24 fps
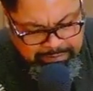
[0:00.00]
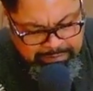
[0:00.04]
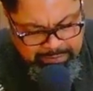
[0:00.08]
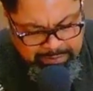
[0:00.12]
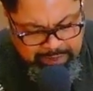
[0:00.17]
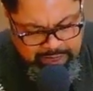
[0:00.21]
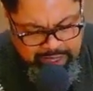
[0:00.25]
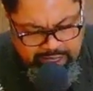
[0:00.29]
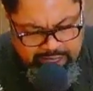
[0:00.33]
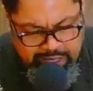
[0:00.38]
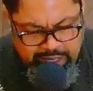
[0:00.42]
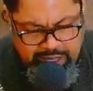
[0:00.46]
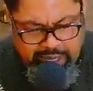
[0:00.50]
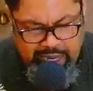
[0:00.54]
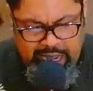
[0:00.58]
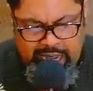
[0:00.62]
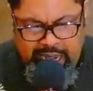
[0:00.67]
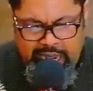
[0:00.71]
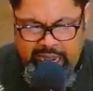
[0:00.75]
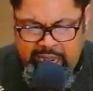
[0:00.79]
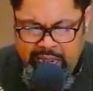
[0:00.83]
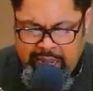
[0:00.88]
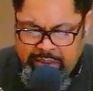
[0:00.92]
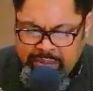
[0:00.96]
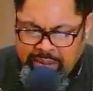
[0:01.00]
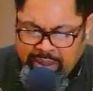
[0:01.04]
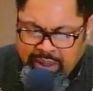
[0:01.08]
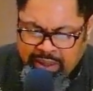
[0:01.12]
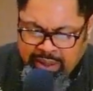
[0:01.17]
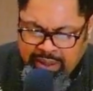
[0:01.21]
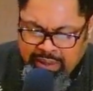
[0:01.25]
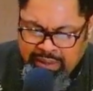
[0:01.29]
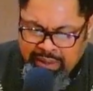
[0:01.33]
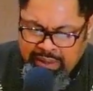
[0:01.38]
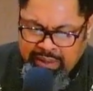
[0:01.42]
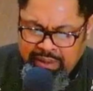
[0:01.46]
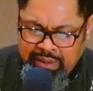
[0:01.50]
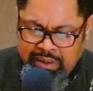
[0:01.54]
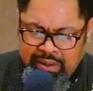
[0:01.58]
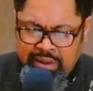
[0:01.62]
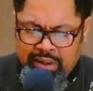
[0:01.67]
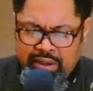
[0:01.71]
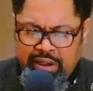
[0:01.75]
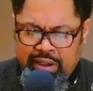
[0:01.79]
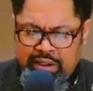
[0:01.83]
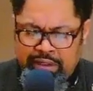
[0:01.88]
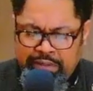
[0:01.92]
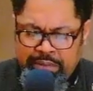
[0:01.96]
In the
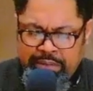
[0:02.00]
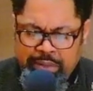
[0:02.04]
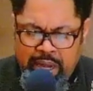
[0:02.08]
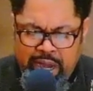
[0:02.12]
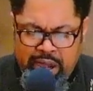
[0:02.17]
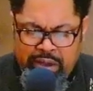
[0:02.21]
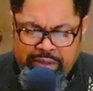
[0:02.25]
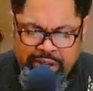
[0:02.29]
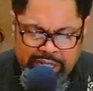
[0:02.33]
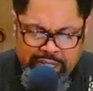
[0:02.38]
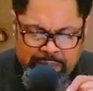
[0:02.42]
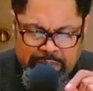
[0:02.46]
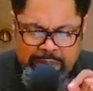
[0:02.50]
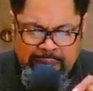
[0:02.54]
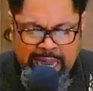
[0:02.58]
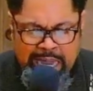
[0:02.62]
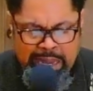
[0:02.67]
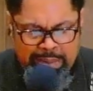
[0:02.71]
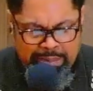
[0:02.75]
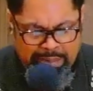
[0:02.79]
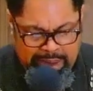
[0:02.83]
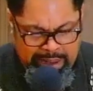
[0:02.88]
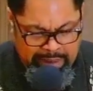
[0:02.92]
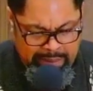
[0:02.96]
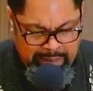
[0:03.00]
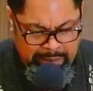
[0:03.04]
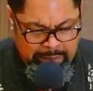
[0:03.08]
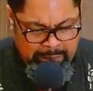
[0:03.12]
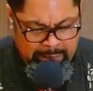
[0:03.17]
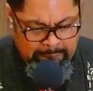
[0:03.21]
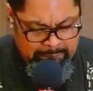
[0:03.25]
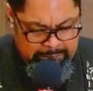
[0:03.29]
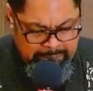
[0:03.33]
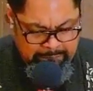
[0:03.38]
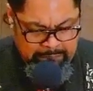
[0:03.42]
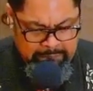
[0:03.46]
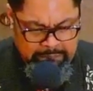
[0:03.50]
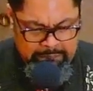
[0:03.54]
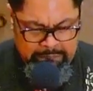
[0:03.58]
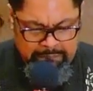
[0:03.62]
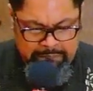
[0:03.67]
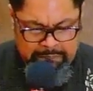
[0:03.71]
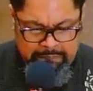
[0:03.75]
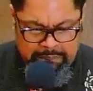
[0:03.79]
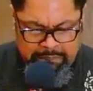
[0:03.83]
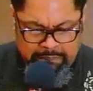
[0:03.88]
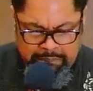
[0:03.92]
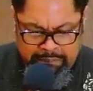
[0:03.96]
name of Mary's baby,
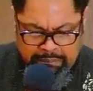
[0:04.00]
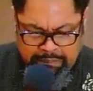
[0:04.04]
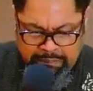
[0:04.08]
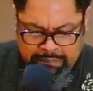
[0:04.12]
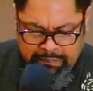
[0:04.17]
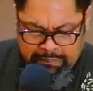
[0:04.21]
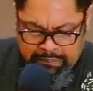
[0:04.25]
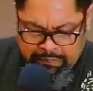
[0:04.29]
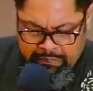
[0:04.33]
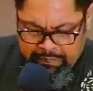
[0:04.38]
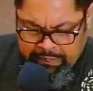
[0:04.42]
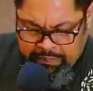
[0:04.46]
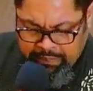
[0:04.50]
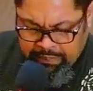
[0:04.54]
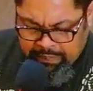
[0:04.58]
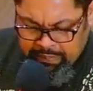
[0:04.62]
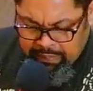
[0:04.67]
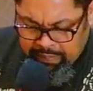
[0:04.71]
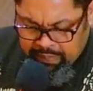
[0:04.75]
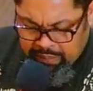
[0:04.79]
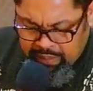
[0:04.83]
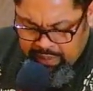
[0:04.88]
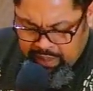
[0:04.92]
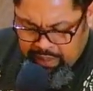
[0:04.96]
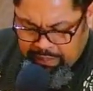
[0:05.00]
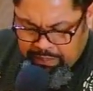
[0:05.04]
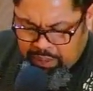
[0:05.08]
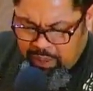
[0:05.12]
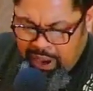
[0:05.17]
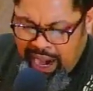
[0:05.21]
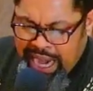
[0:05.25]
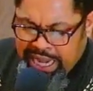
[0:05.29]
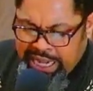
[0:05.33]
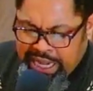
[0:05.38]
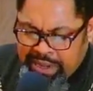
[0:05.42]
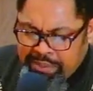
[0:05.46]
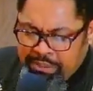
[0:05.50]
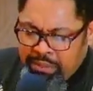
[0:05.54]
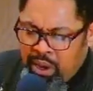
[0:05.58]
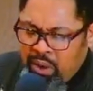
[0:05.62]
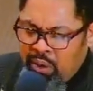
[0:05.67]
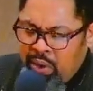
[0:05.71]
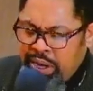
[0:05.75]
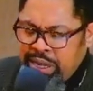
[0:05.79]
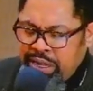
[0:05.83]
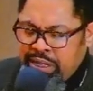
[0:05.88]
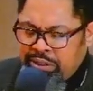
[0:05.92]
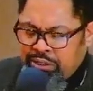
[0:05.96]
the bright and
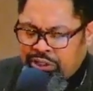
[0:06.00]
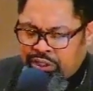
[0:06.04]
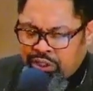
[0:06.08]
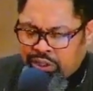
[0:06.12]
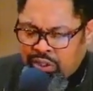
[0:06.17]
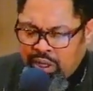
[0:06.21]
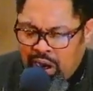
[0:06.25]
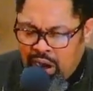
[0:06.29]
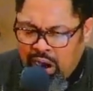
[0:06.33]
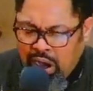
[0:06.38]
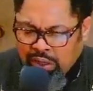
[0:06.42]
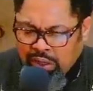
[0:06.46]
morning star,